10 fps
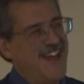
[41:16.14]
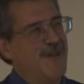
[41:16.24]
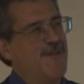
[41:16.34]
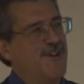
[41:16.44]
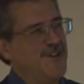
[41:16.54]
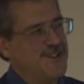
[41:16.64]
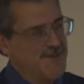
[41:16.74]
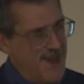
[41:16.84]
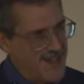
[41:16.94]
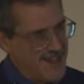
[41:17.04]
and produce
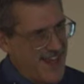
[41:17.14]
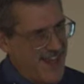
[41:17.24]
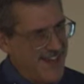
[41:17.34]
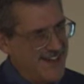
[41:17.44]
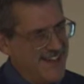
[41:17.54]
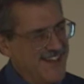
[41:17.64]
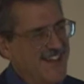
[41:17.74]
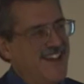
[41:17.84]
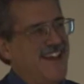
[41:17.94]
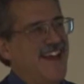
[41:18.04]
methane.
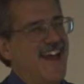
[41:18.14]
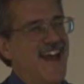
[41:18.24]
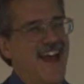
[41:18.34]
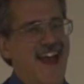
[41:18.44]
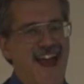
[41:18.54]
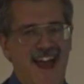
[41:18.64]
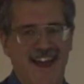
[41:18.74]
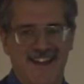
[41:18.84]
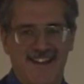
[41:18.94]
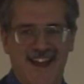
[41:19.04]

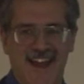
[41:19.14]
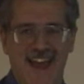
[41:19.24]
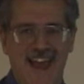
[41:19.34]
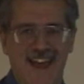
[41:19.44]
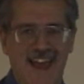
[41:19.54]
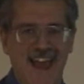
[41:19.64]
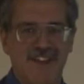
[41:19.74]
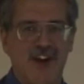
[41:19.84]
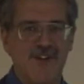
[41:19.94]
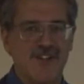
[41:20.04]
And
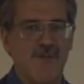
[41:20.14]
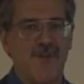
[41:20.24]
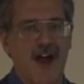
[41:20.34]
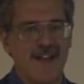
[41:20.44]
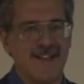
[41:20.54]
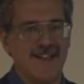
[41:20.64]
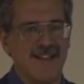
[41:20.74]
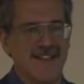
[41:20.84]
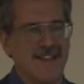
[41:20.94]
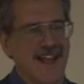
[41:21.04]
those are
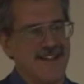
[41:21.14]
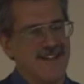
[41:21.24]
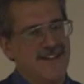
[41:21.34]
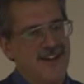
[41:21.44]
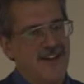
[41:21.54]
processes that